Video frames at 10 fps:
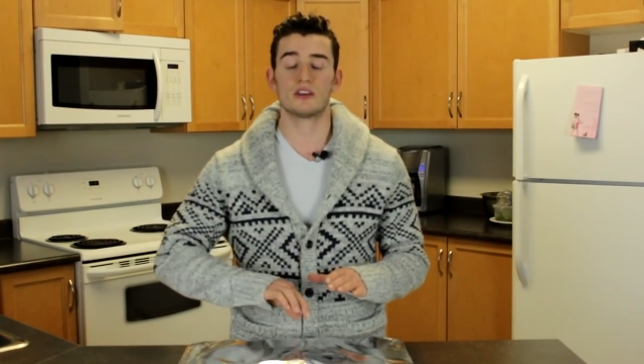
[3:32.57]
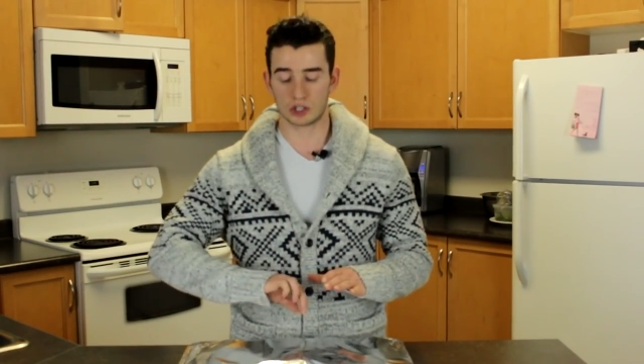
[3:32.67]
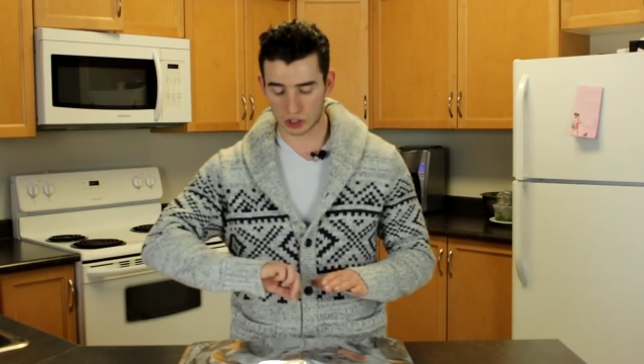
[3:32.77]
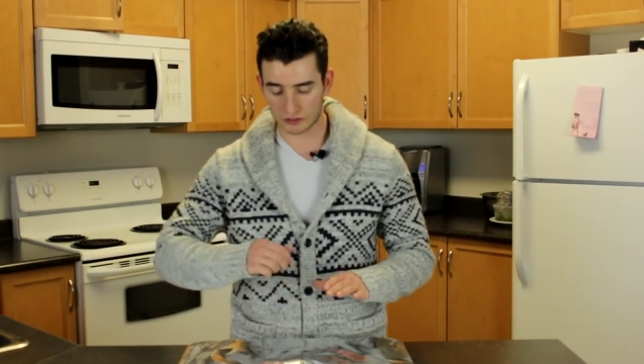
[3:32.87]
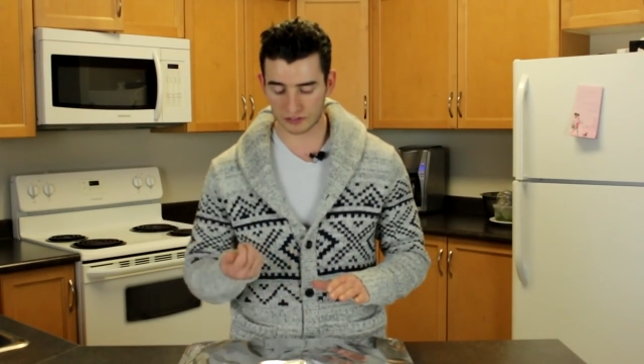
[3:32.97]

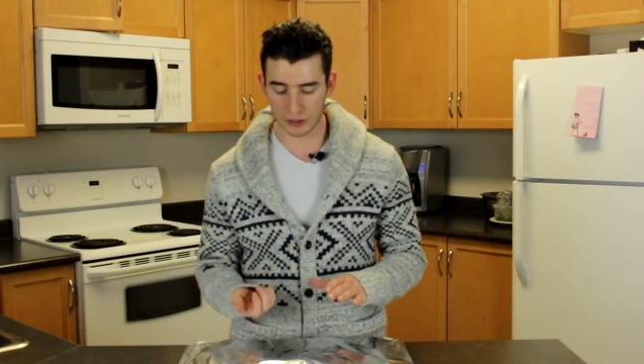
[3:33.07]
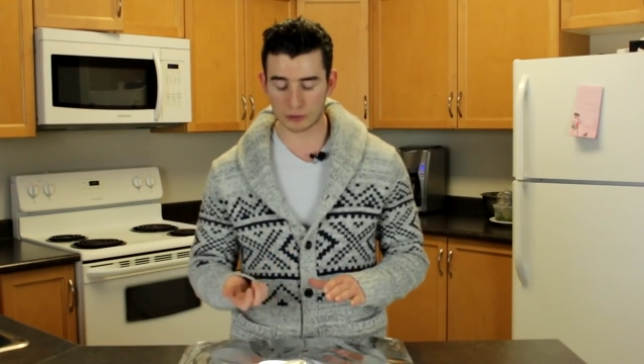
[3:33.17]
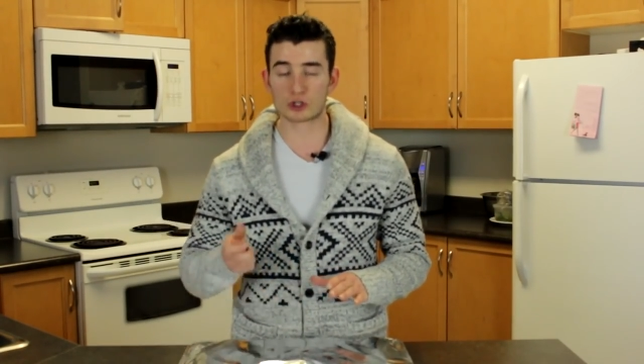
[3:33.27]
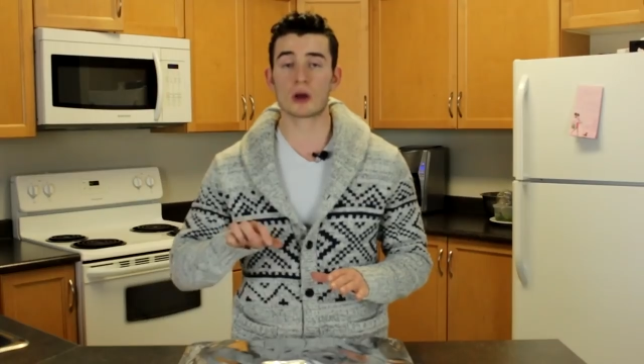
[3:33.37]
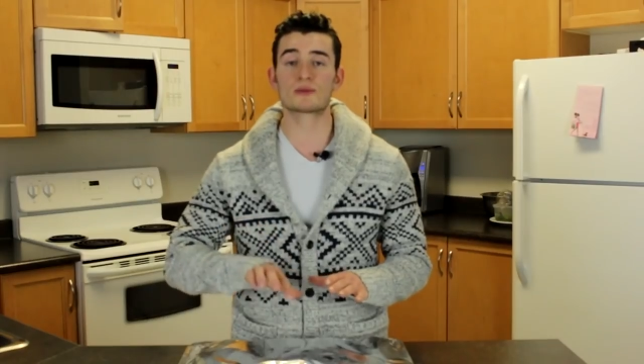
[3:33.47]
You're gonna flip the
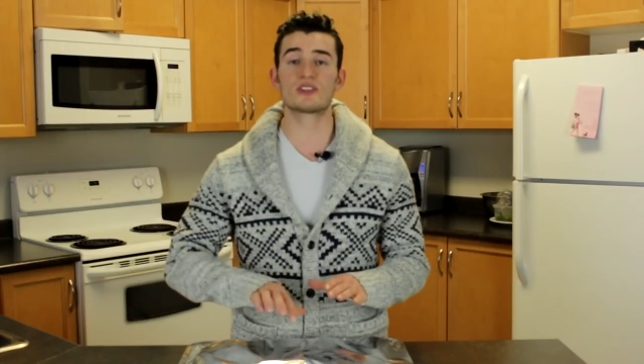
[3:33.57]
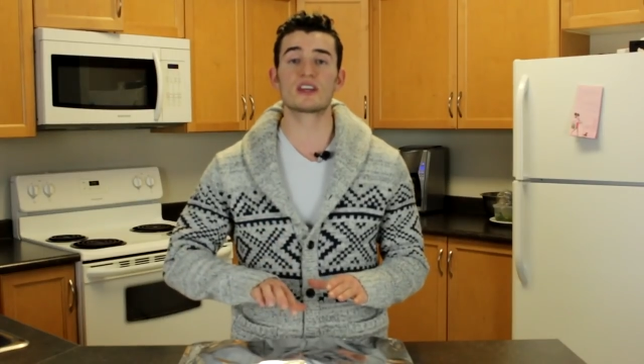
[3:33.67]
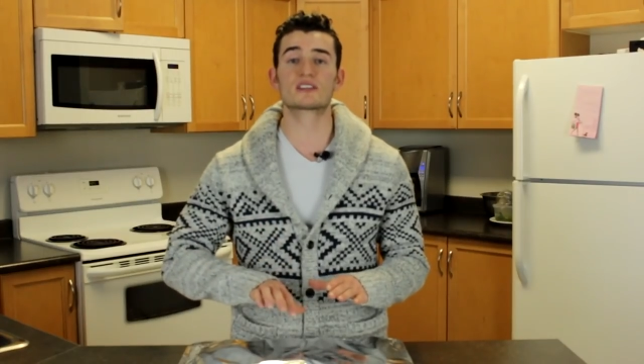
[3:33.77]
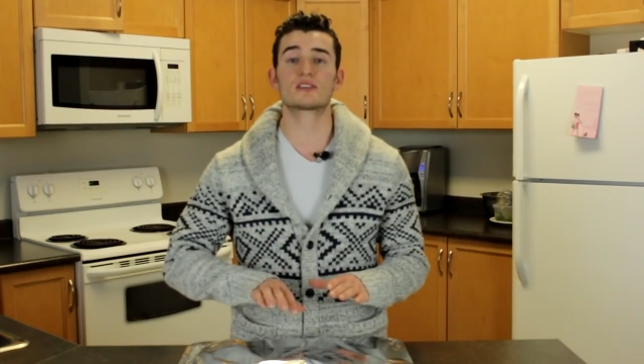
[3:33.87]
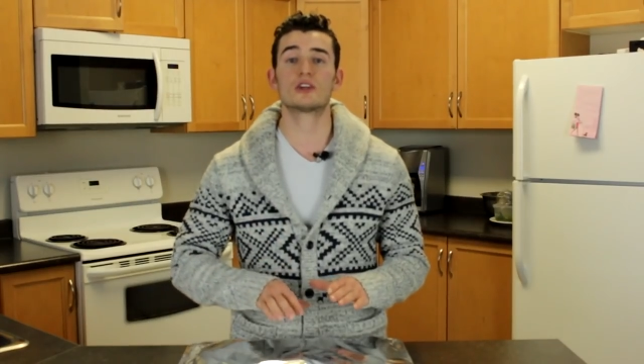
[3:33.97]

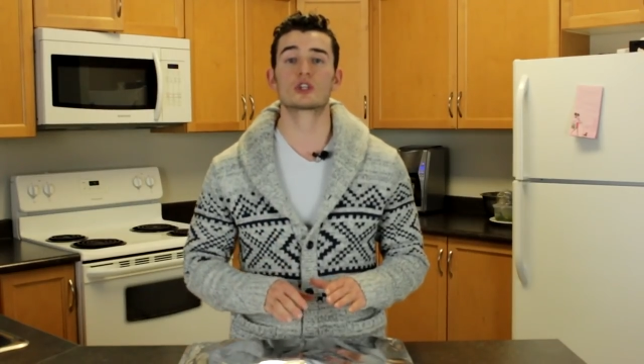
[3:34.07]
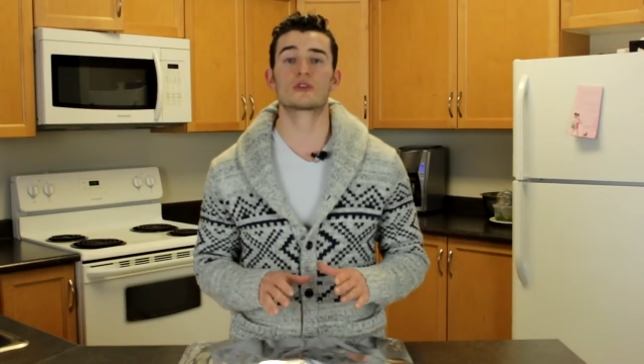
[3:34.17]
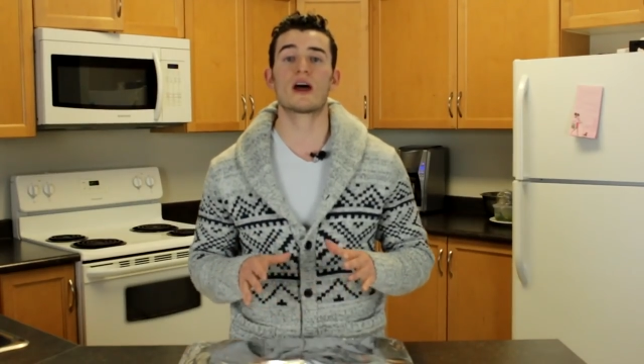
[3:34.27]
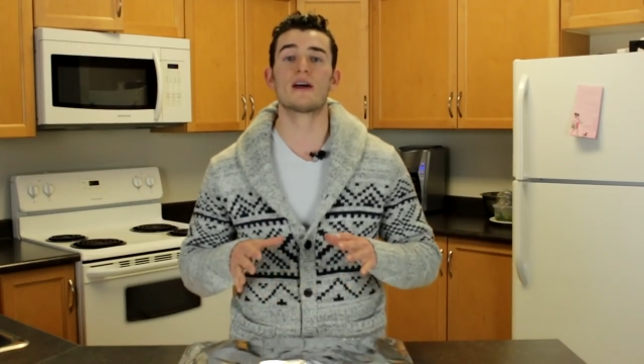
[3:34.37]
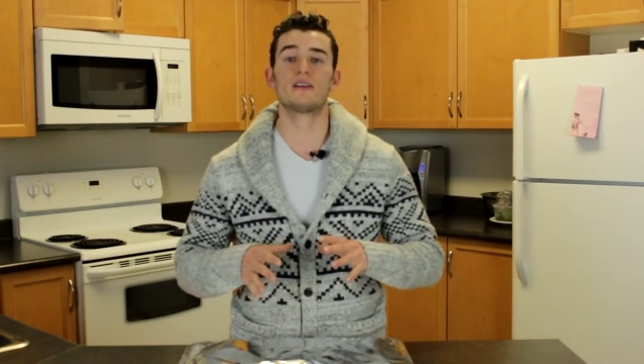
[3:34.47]
drumsticks so
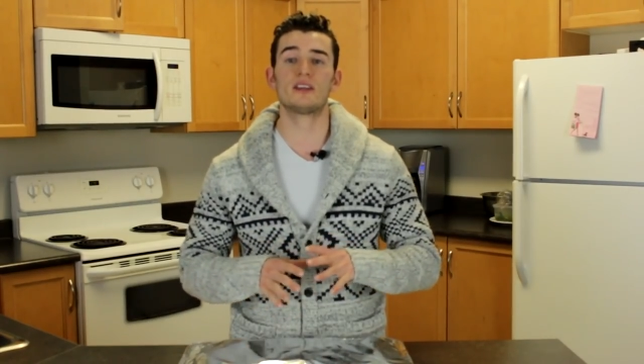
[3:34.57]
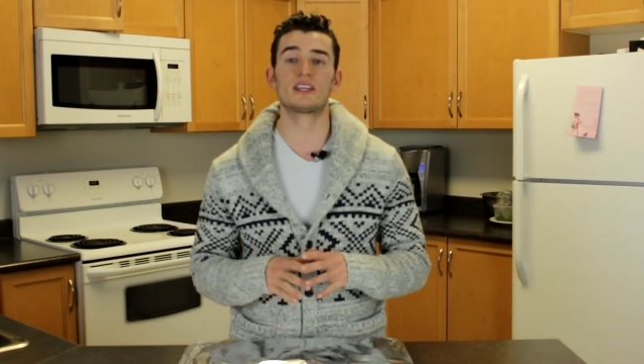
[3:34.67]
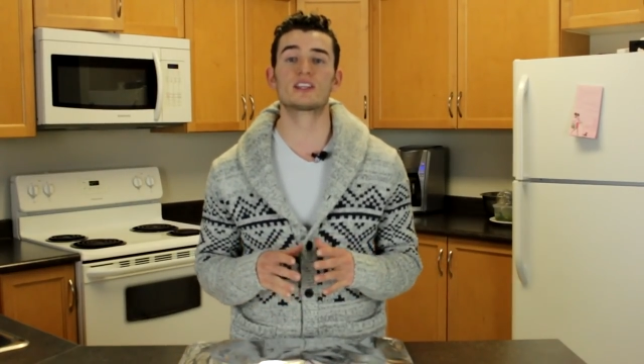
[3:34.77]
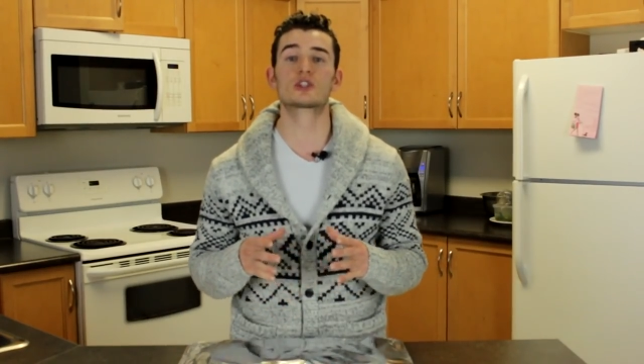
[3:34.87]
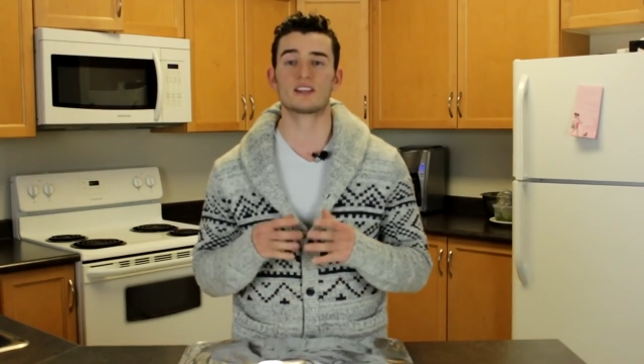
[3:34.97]
that it
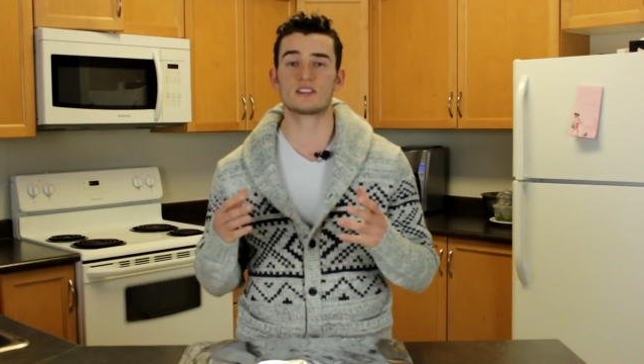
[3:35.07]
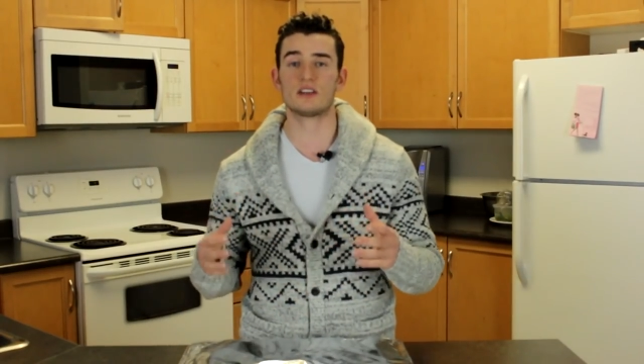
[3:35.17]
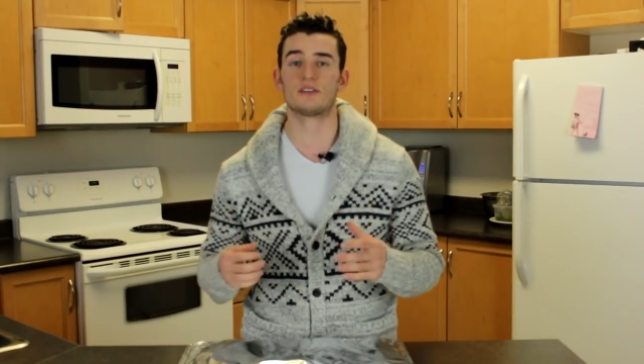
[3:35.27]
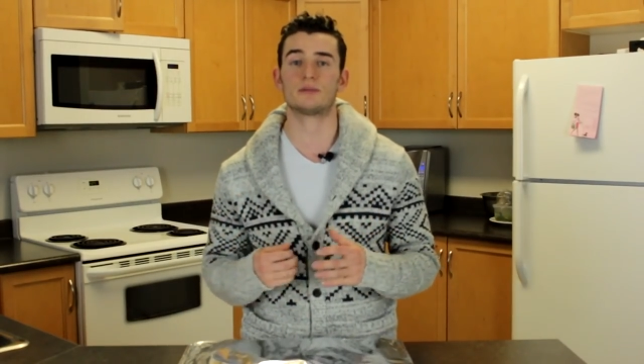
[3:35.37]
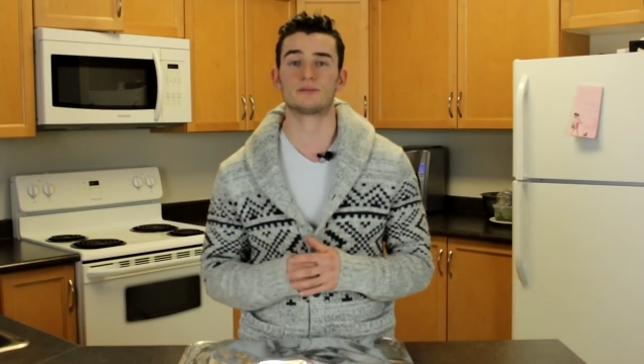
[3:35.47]
gets cooked
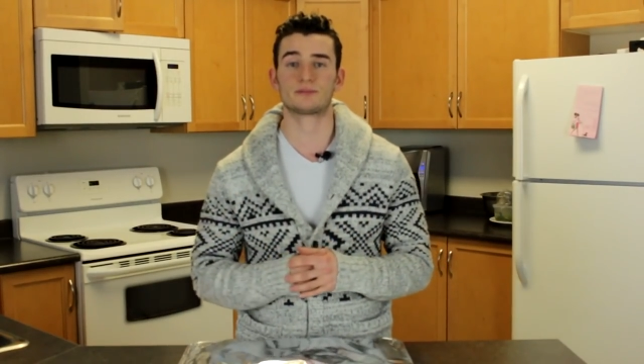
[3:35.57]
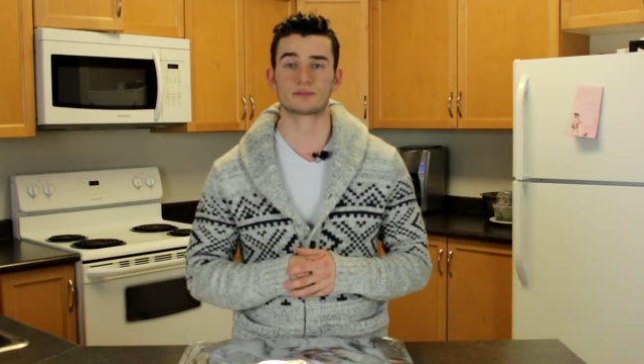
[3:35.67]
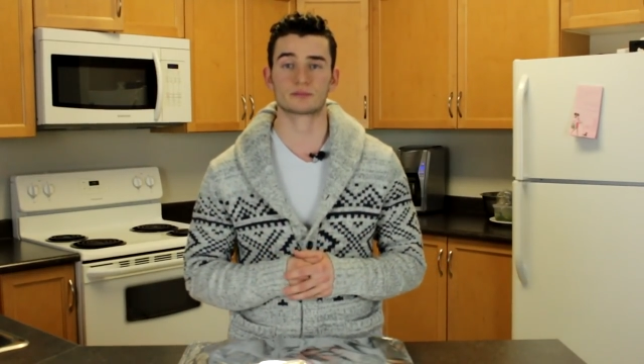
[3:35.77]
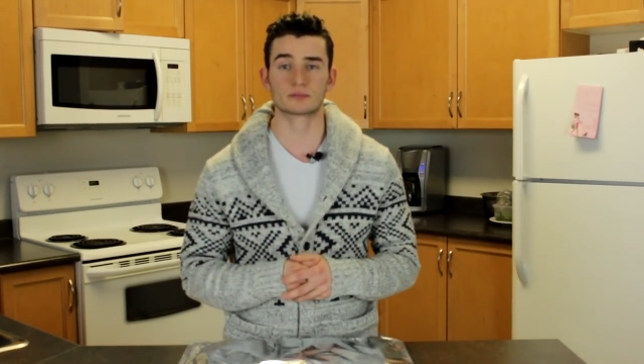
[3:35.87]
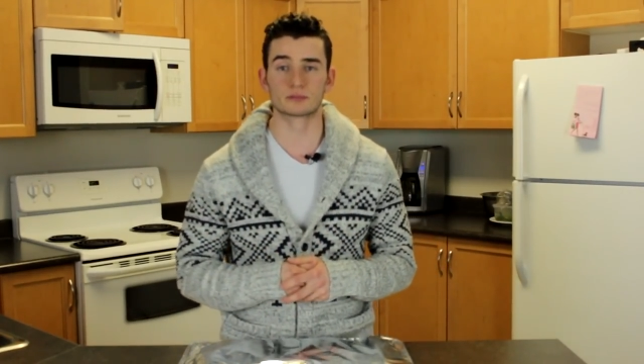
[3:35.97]
nice and even.